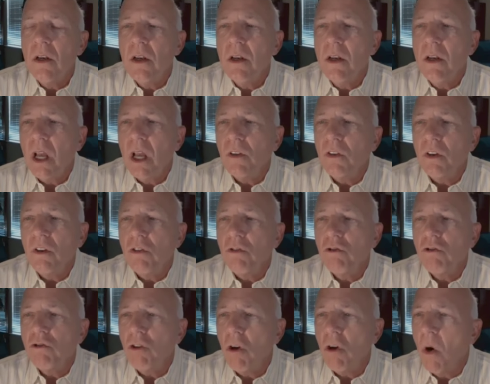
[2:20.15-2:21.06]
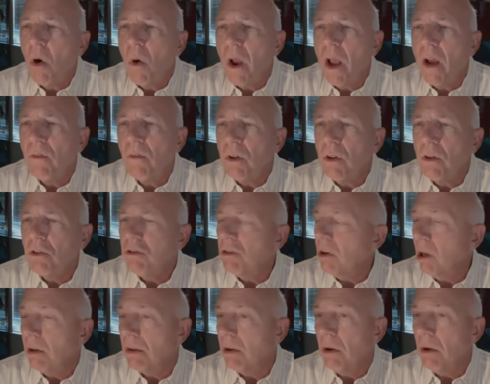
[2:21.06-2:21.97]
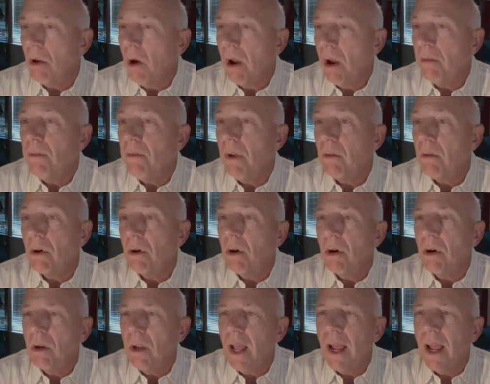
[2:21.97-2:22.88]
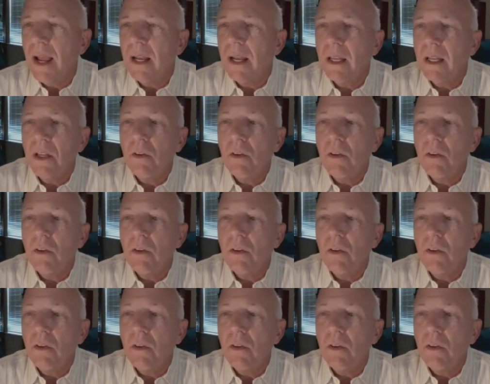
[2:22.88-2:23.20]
doesn't show evolution. I said, no, I've never heard that.